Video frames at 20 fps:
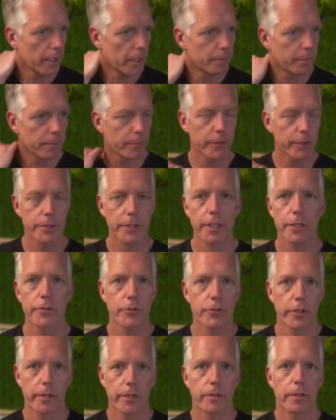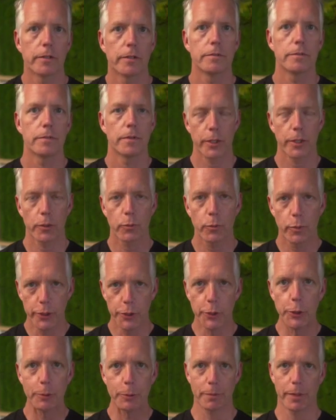in music in general. Like
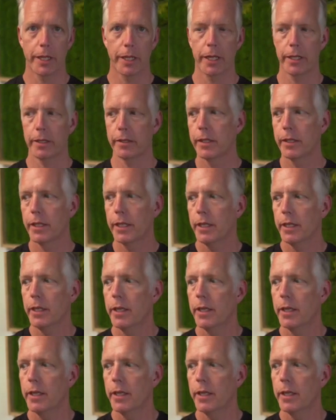when you're playing,